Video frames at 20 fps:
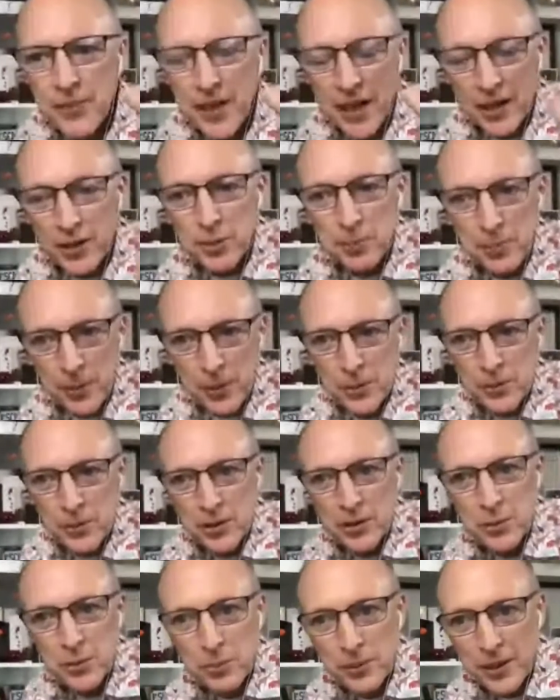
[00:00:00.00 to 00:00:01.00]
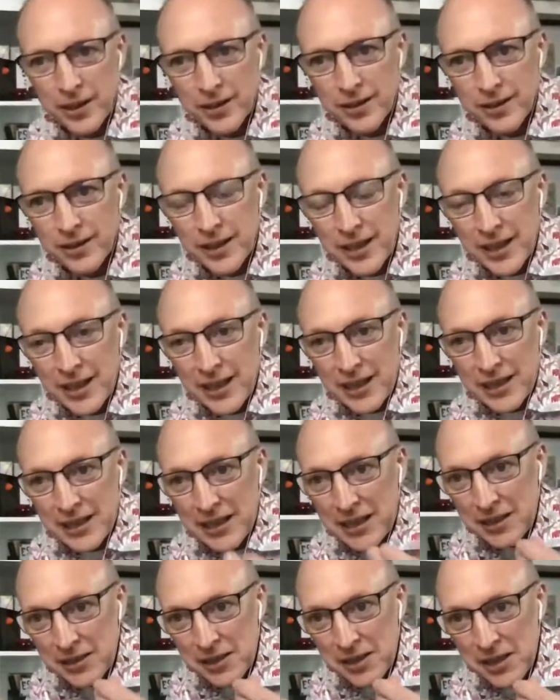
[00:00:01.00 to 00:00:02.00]
I suppose as well,
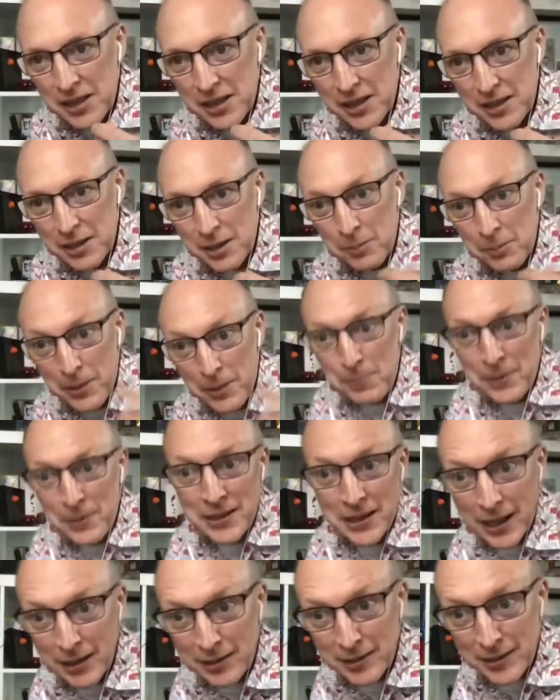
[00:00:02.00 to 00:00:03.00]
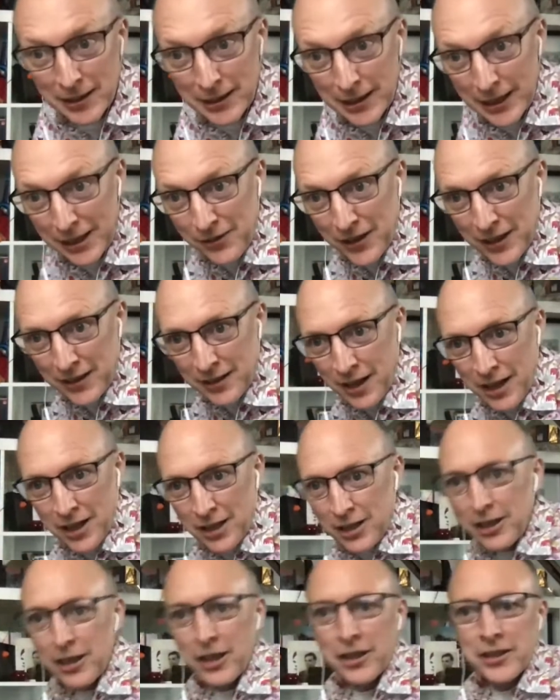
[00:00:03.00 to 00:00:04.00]
it might be nice to live in
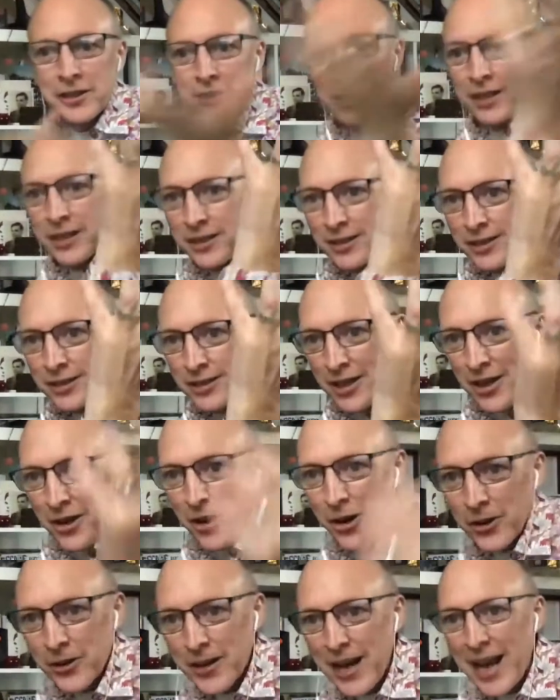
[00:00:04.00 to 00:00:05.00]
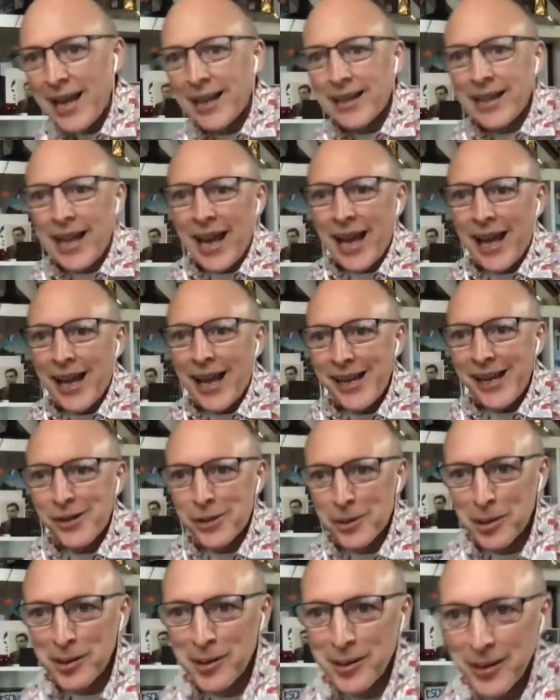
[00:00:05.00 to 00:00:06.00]
London or LA or
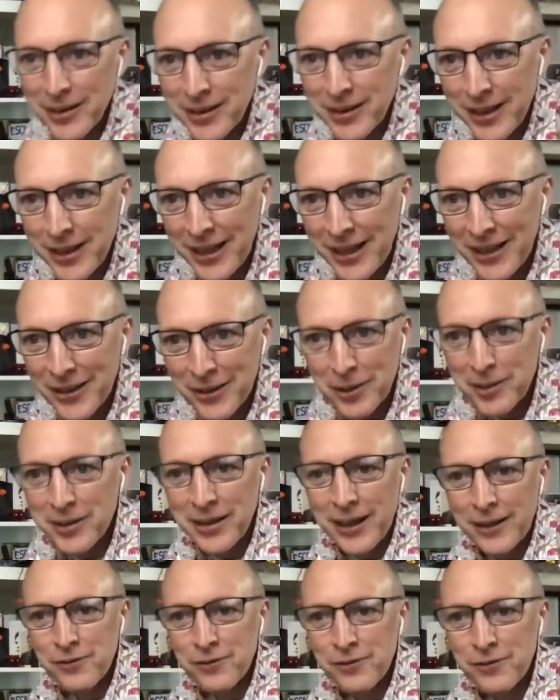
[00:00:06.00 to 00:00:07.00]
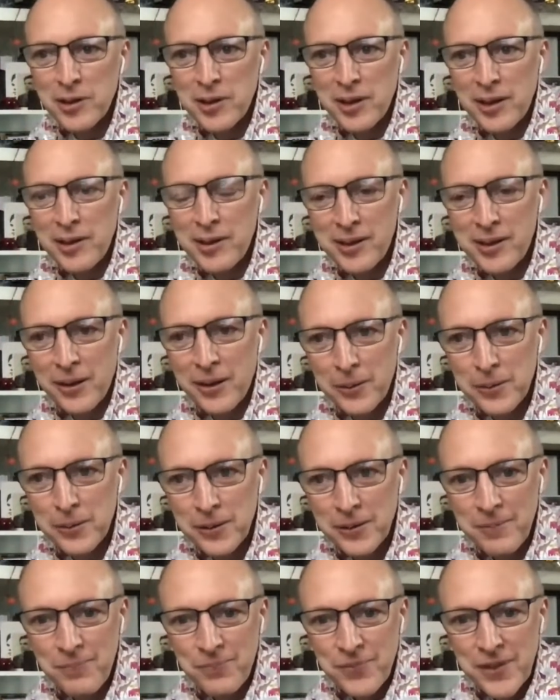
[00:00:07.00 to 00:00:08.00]
Sydney or San Francisco,
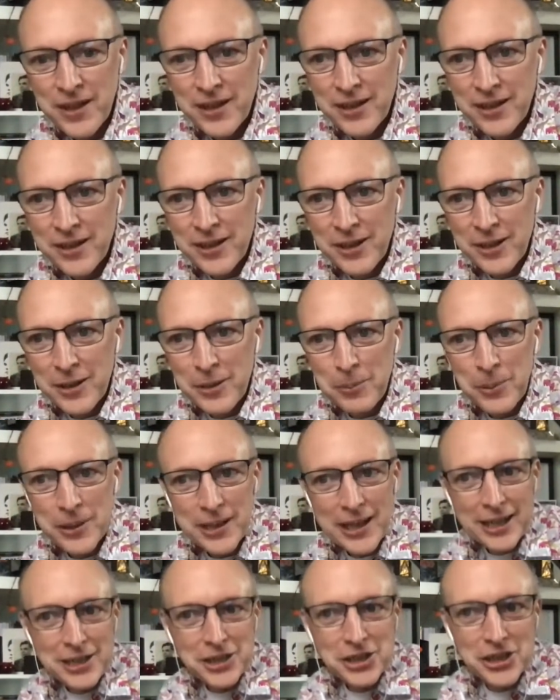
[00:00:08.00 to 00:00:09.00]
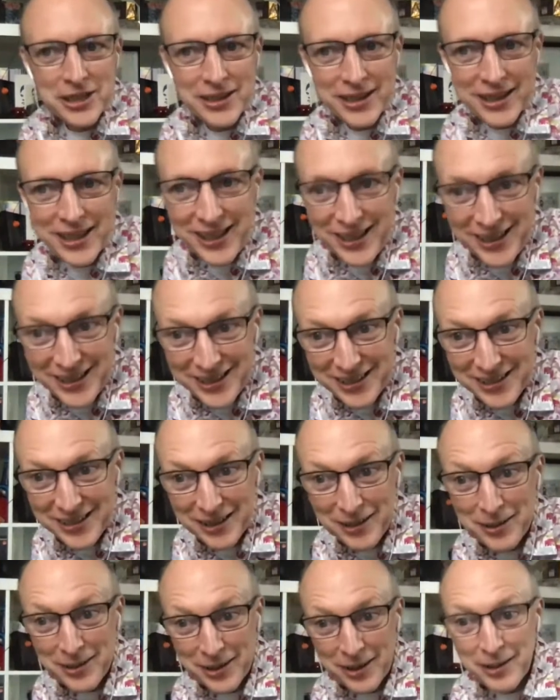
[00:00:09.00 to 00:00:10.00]
but actually
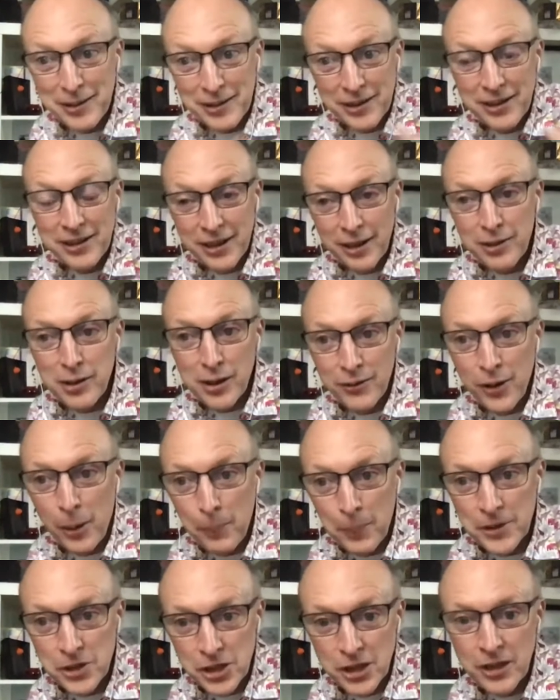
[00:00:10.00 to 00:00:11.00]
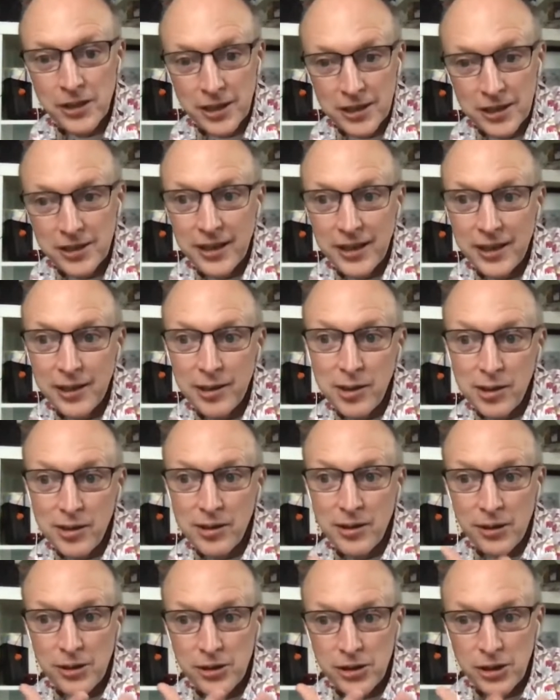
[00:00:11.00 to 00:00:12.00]
there's lots of opportunities
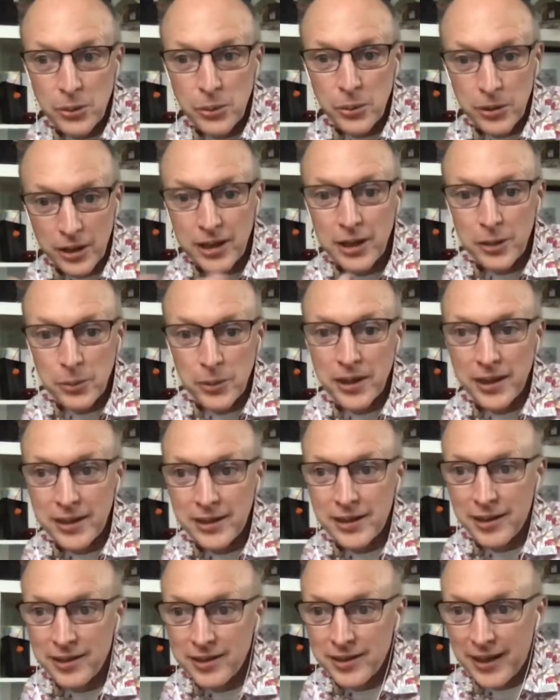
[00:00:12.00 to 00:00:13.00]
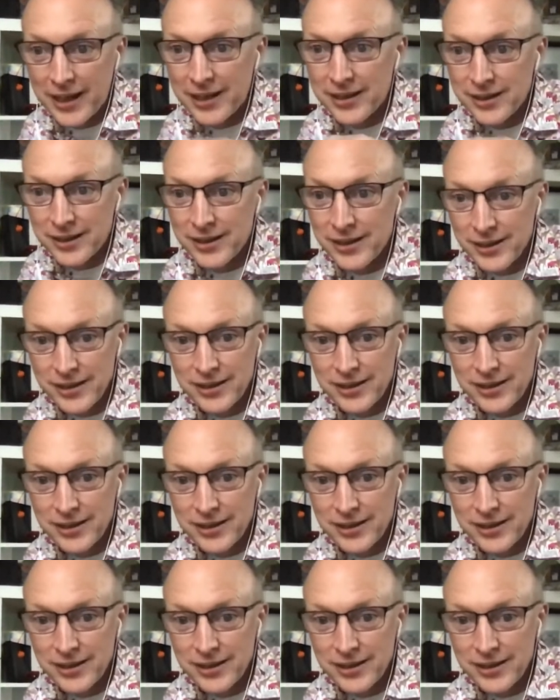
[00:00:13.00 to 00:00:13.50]
to work within this sector,